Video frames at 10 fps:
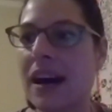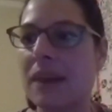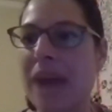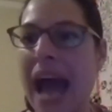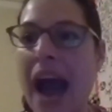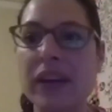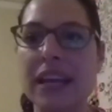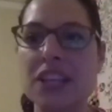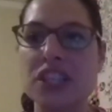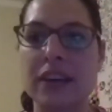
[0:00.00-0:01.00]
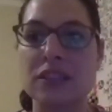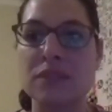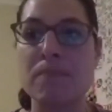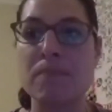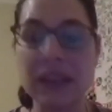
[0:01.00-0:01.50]
how can educators
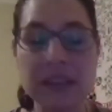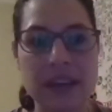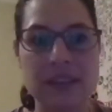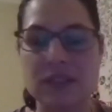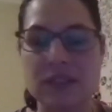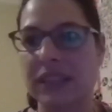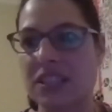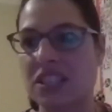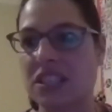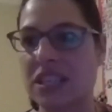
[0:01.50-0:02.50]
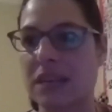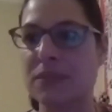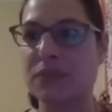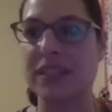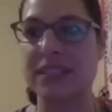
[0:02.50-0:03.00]
build on those relationships
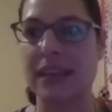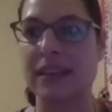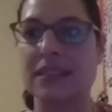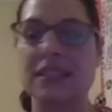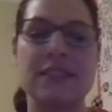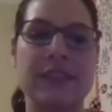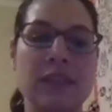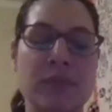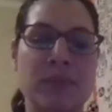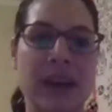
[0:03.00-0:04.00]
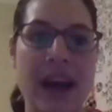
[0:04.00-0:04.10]
with data to develop a more